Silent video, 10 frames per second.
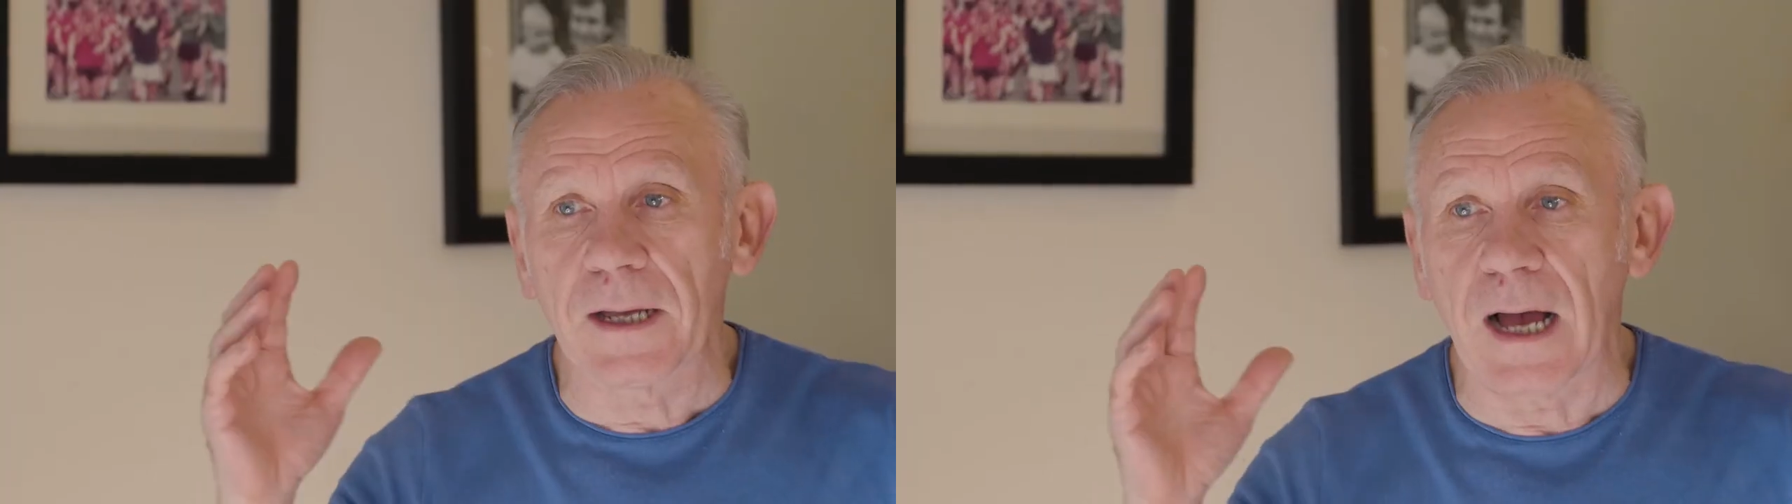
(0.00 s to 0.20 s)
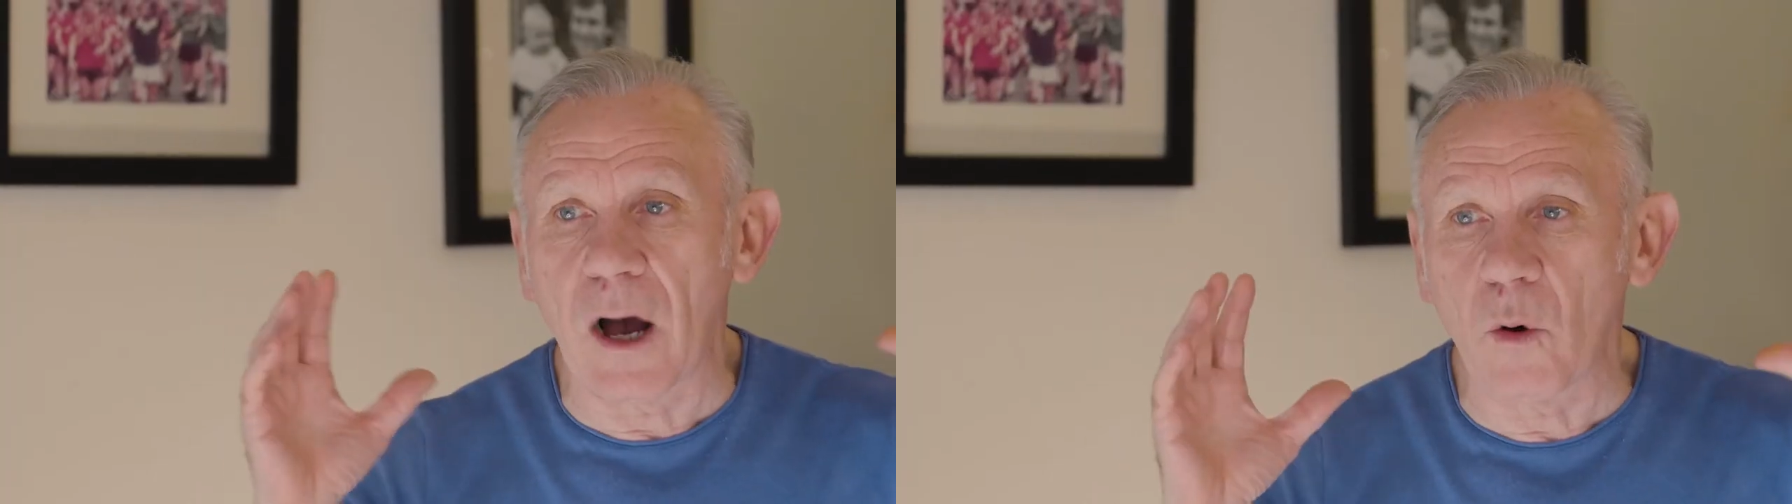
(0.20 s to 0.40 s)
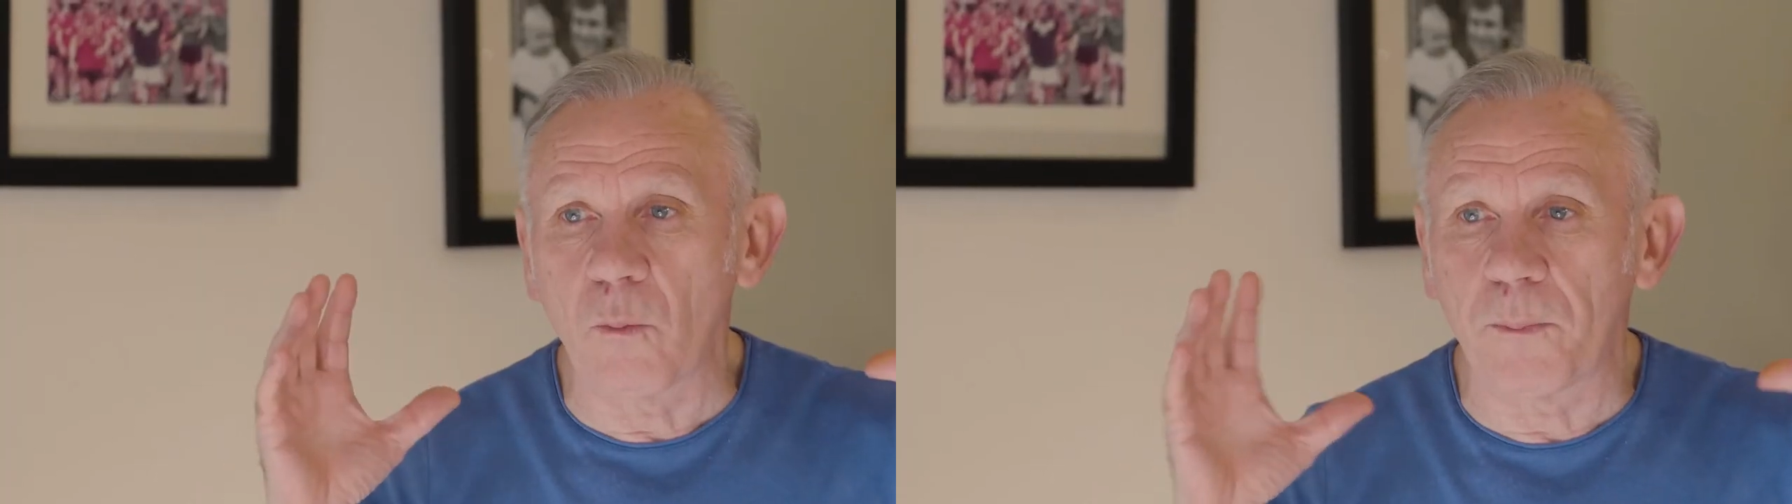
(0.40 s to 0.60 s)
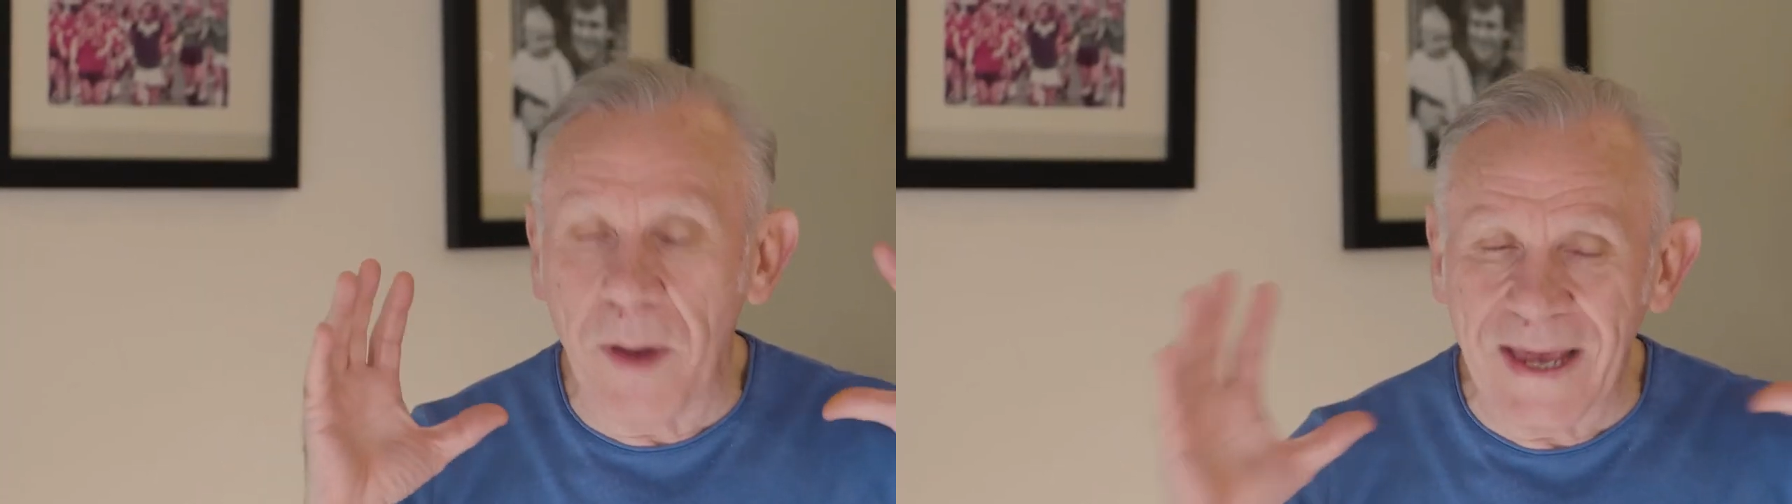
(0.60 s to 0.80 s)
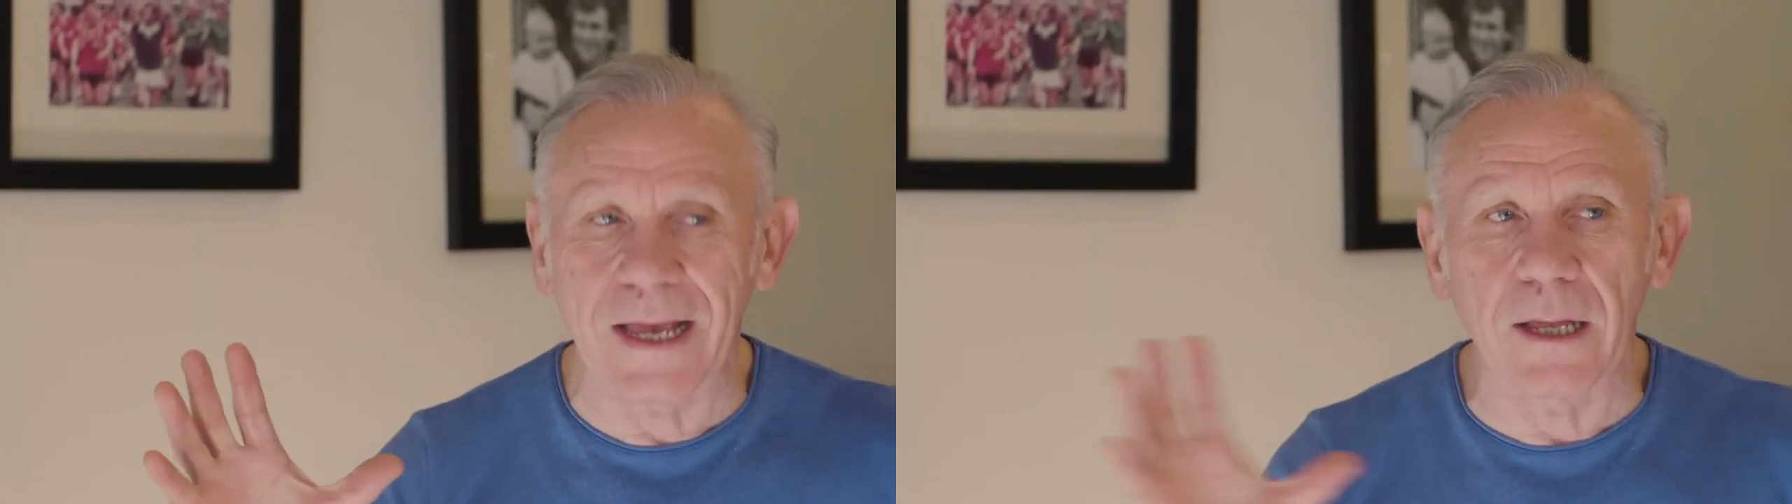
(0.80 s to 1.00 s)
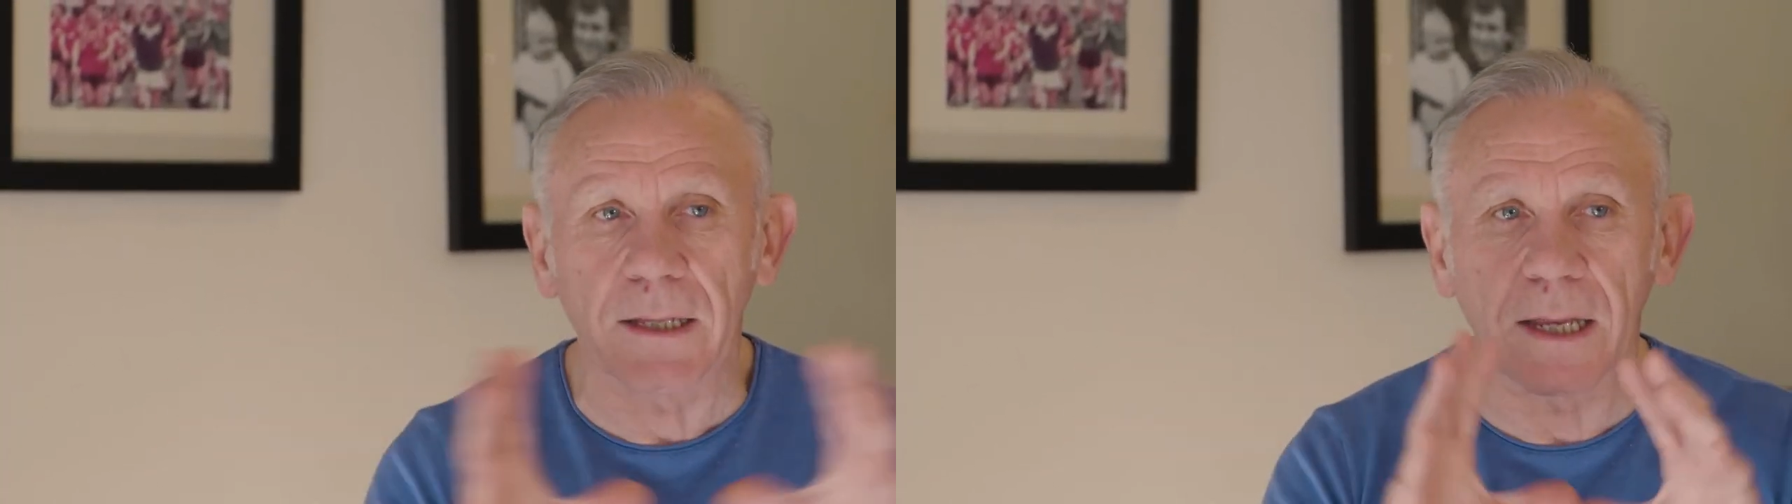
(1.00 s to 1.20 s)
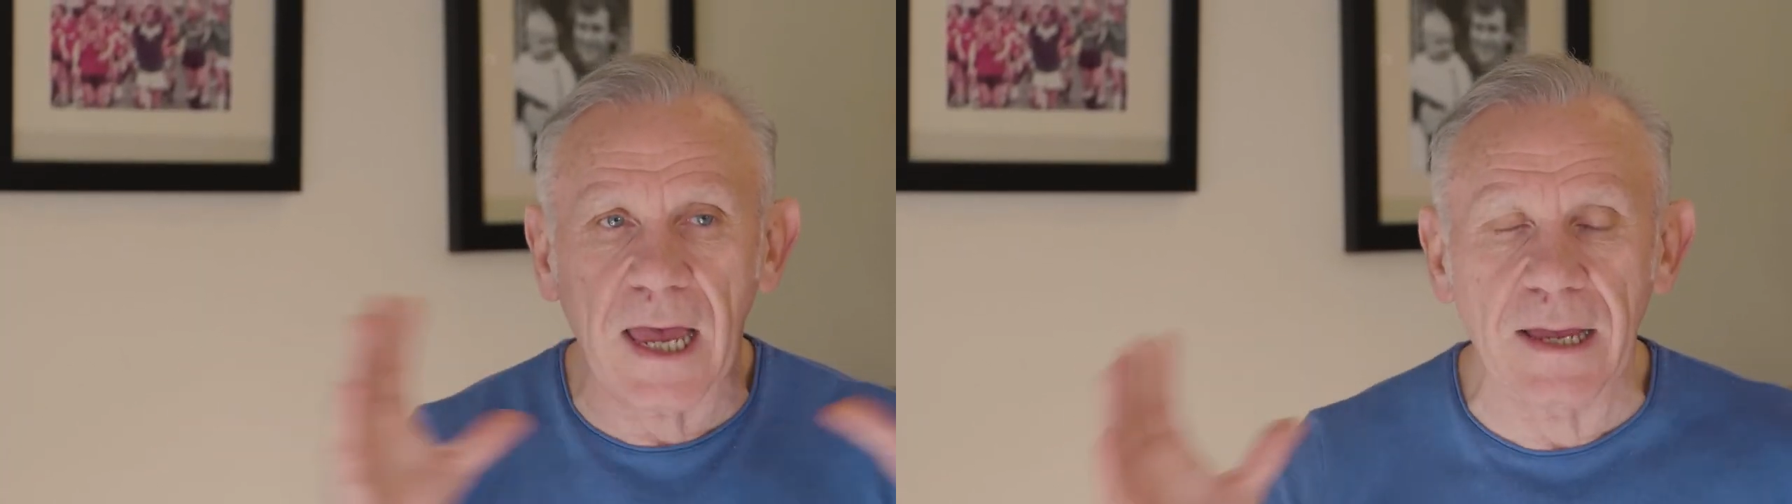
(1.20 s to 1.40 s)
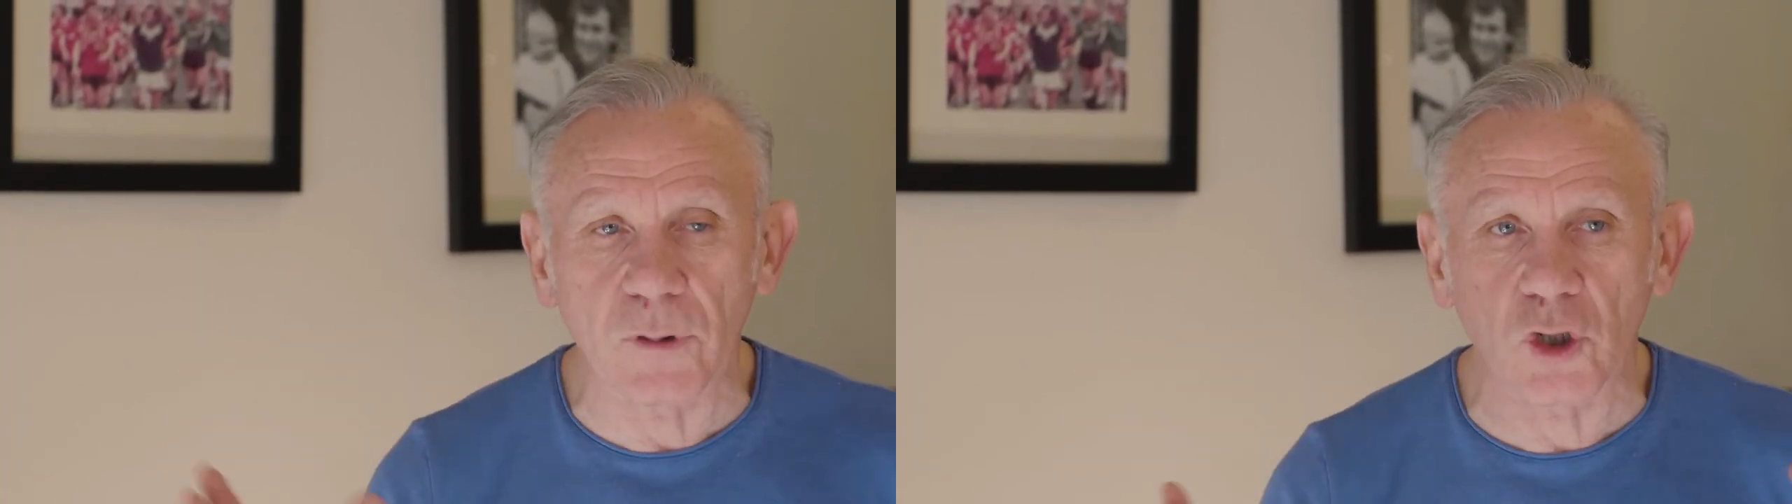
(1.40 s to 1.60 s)
how big the
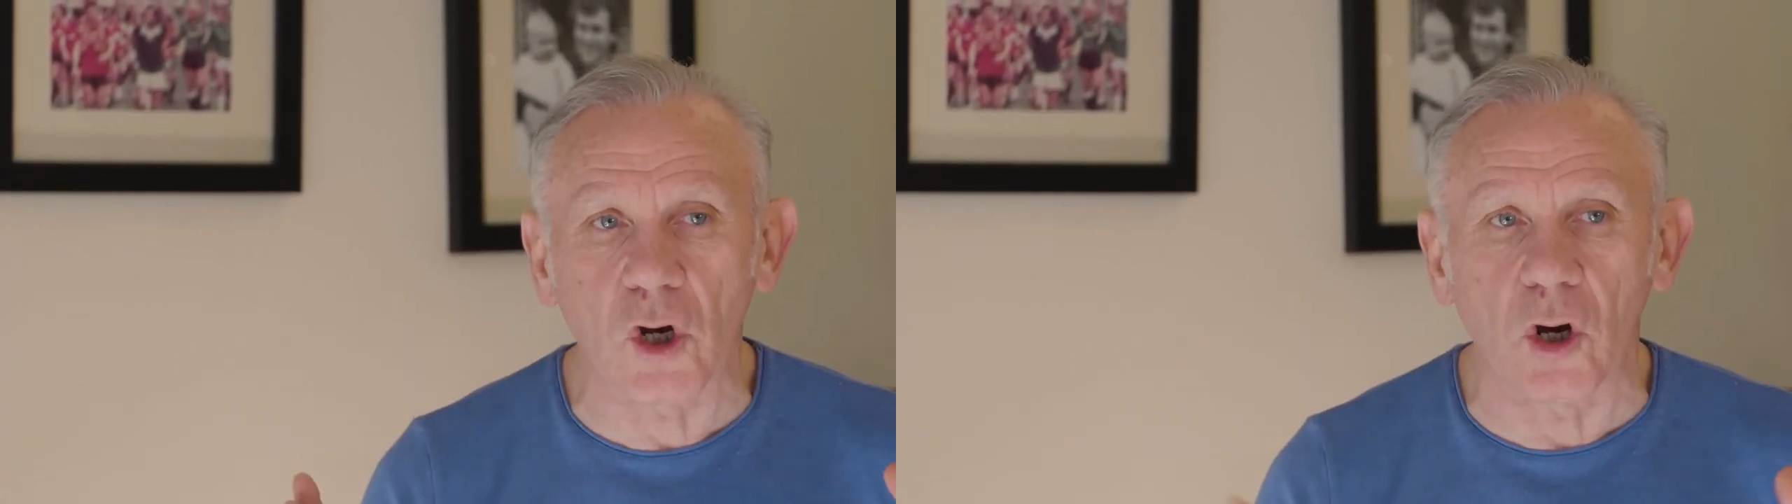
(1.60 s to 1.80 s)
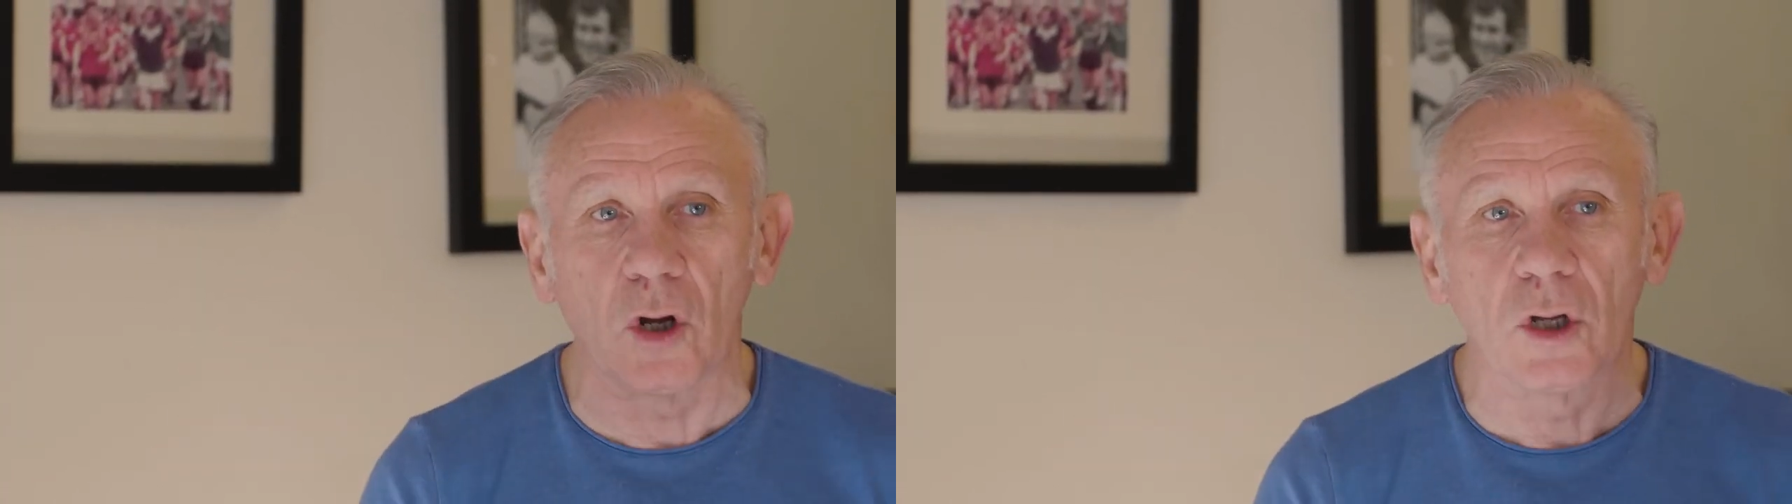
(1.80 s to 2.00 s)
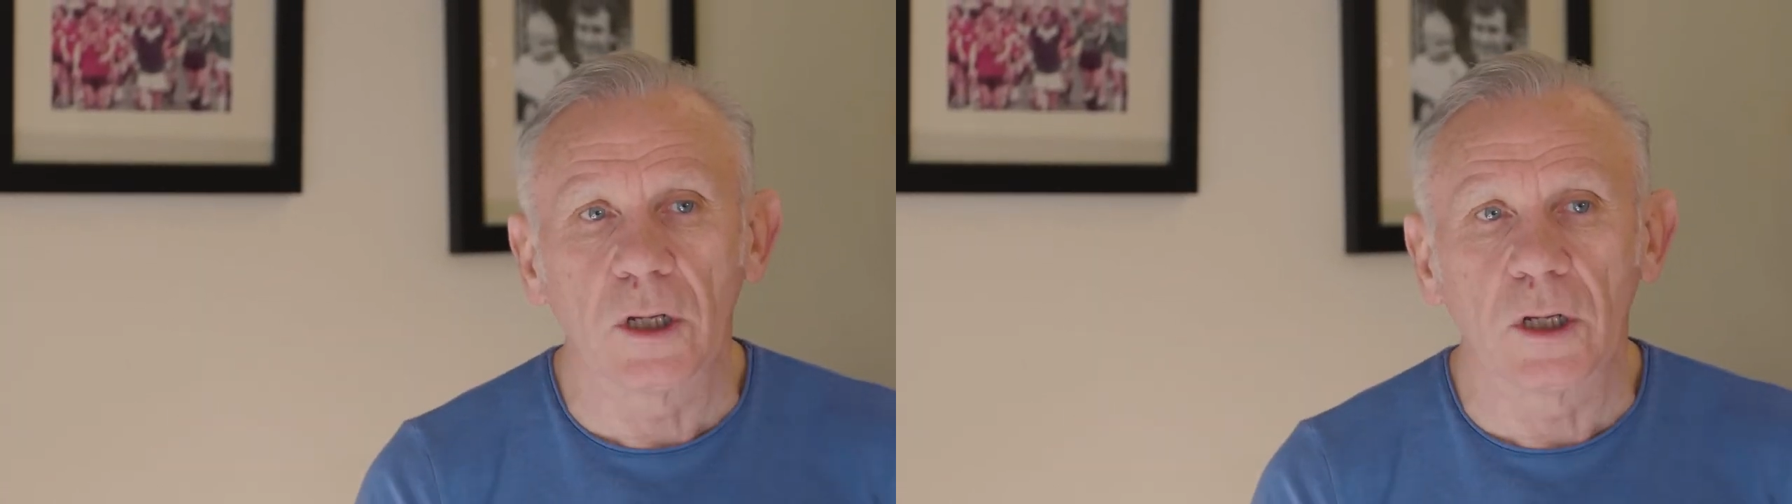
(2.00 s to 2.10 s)
game has got,